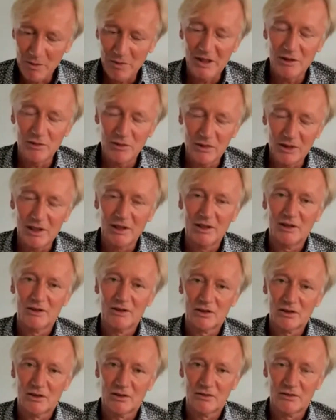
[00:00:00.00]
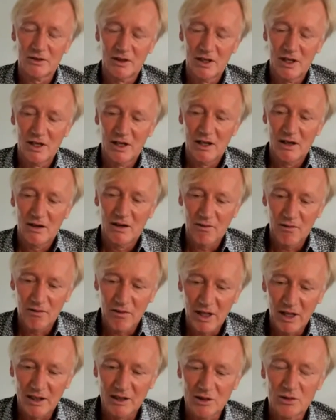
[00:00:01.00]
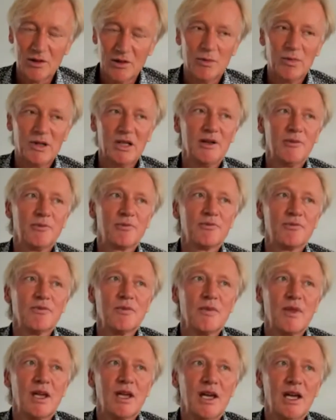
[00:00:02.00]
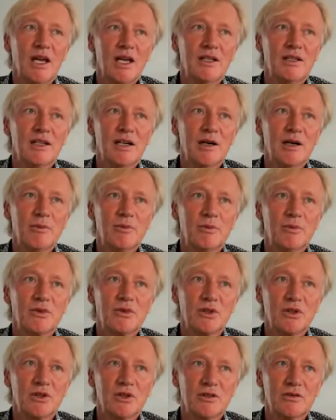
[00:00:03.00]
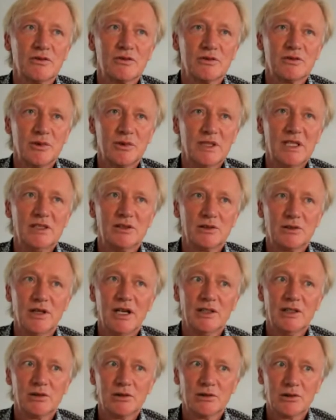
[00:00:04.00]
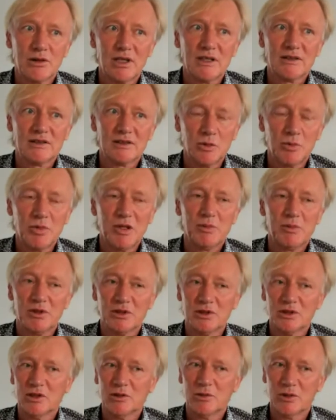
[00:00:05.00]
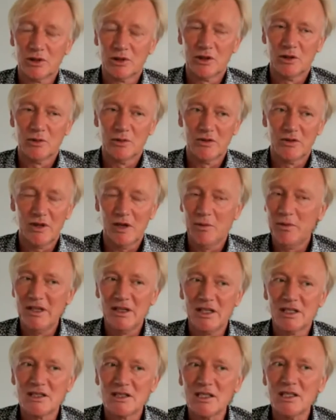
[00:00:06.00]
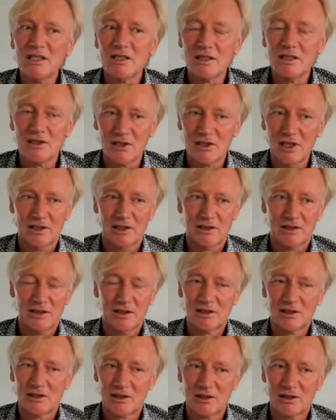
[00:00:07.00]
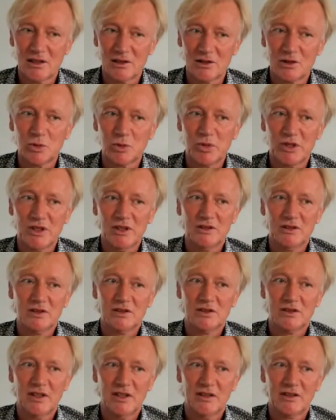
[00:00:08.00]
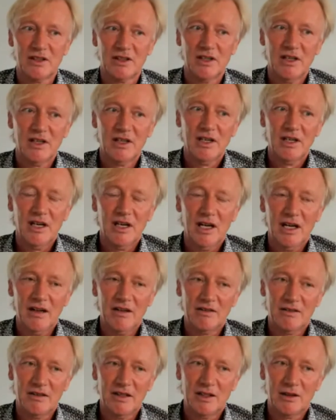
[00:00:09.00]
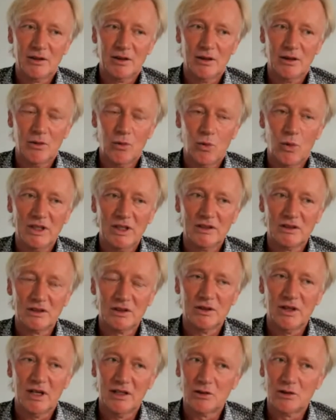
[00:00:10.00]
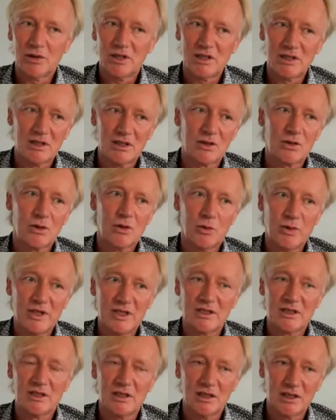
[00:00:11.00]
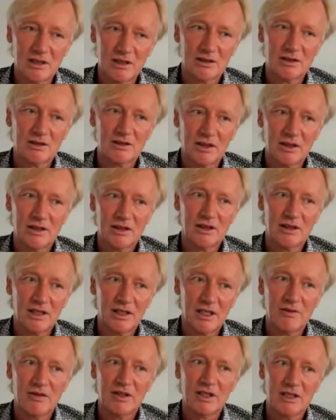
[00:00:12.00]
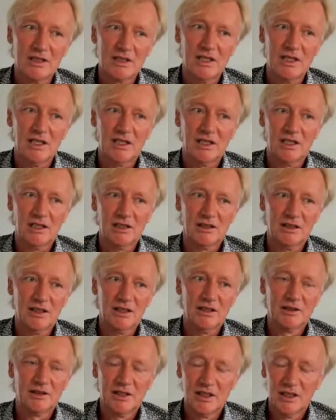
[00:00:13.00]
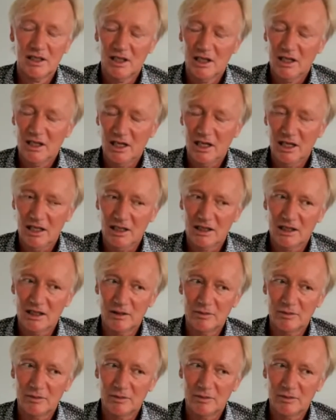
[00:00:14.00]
really sort of vulnerable and sort of really try to trust the people you're working with. I mean, that's easy said. That's super easy said. And I think I trust is always a giving and taking. Yeah. And